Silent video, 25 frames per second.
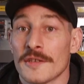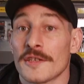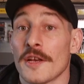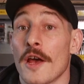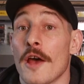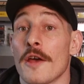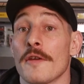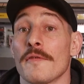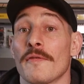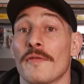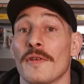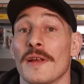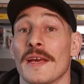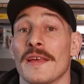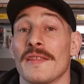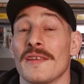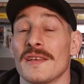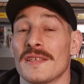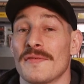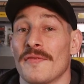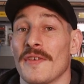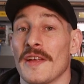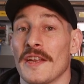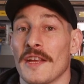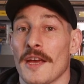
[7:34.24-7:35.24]
So hopefully
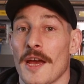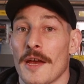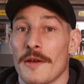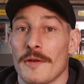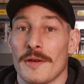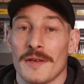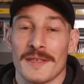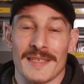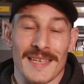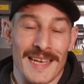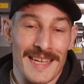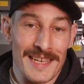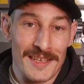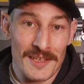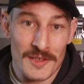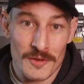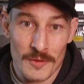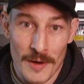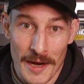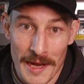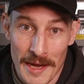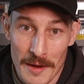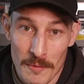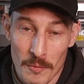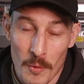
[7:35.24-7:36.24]
this video has
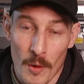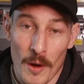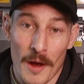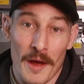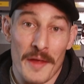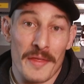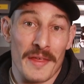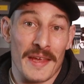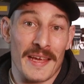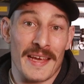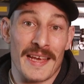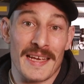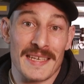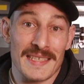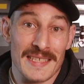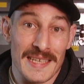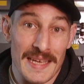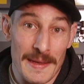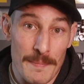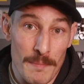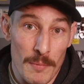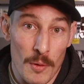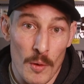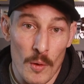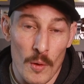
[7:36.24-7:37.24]
illustrated why I think
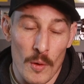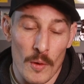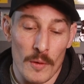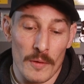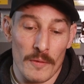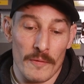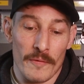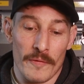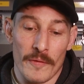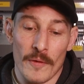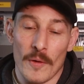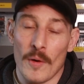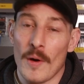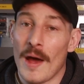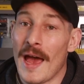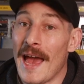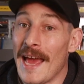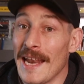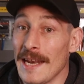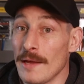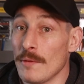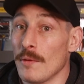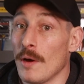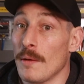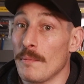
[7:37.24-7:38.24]
it's important for
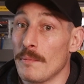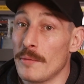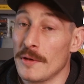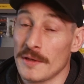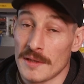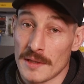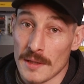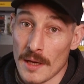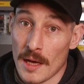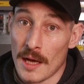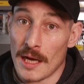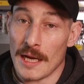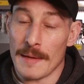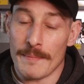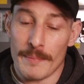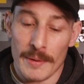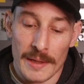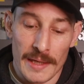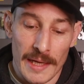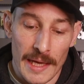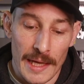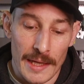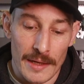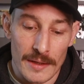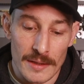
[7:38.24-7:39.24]
anyone, but certainly
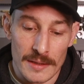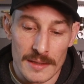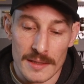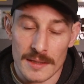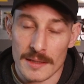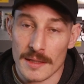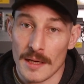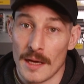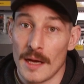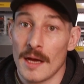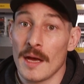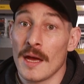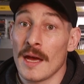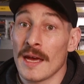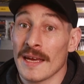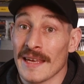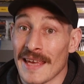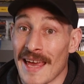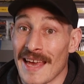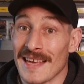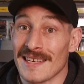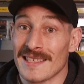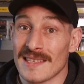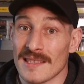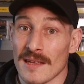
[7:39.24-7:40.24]
beginners, to
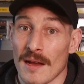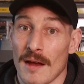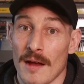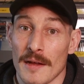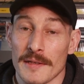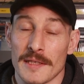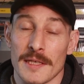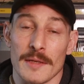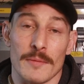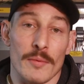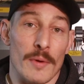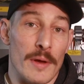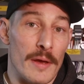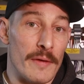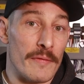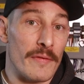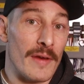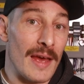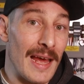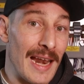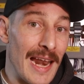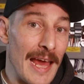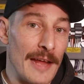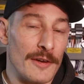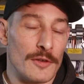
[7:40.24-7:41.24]
get started
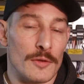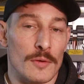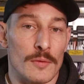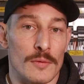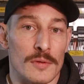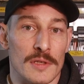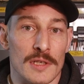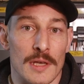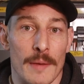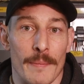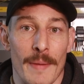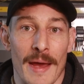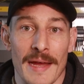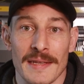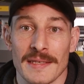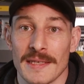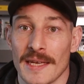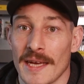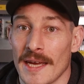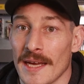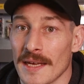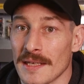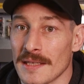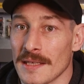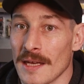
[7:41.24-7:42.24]
with electrical
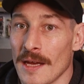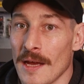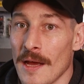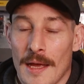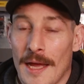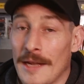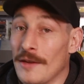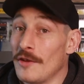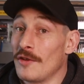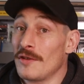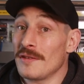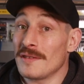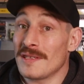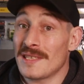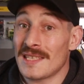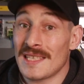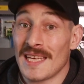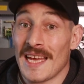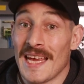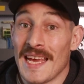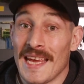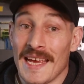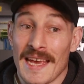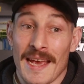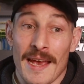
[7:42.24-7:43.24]
schematics. And you can
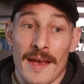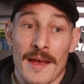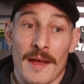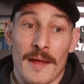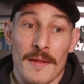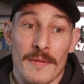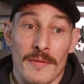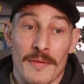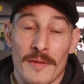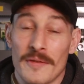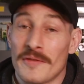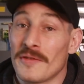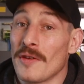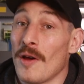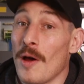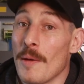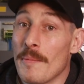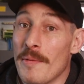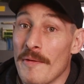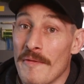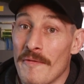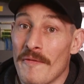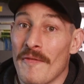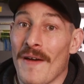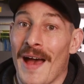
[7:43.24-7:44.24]
see the
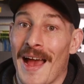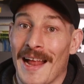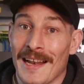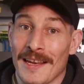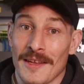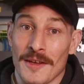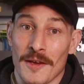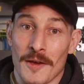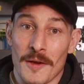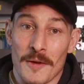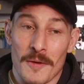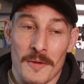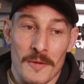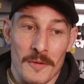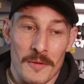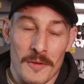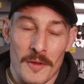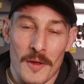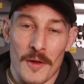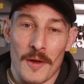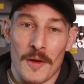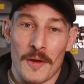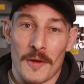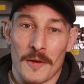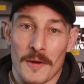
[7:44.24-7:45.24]
type of value
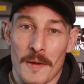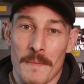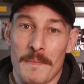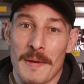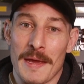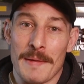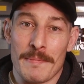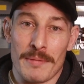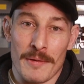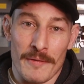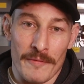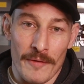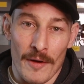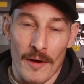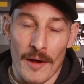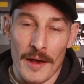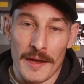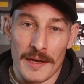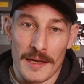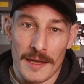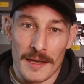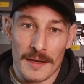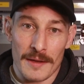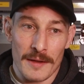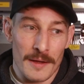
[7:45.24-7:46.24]
that can be
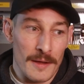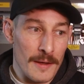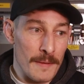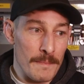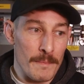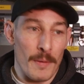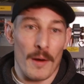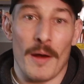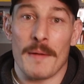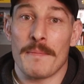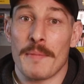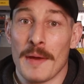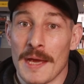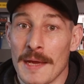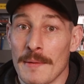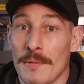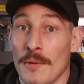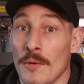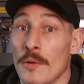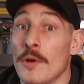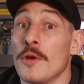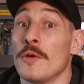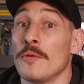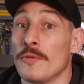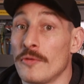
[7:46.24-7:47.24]
provided by
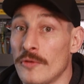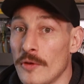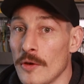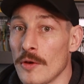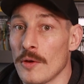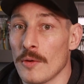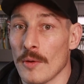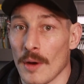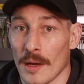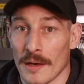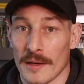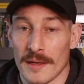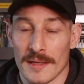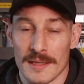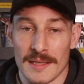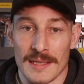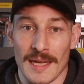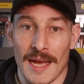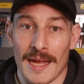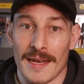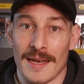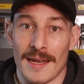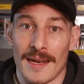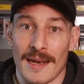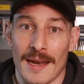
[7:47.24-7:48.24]
people who do
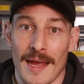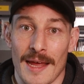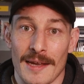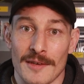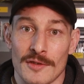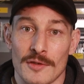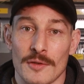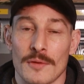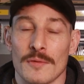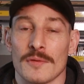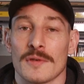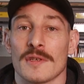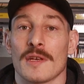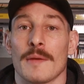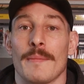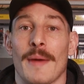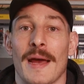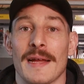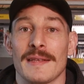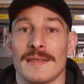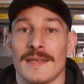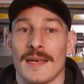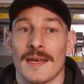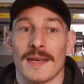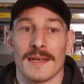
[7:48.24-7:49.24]
understand electrical
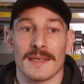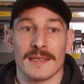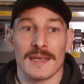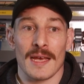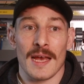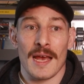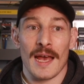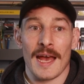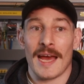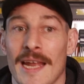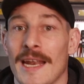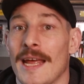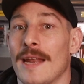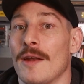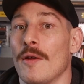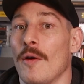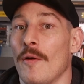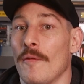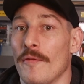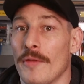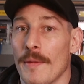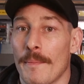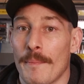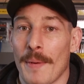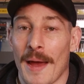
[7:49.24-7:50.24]
schematics, and then
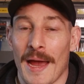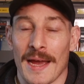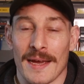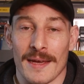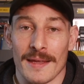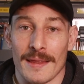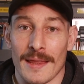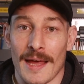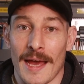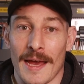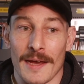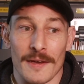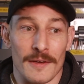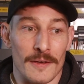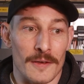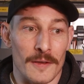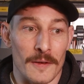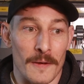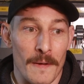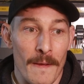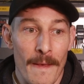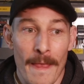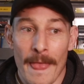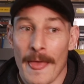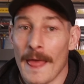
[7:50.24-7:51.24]
off the back of that
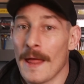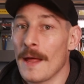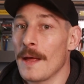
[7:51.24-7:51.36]
can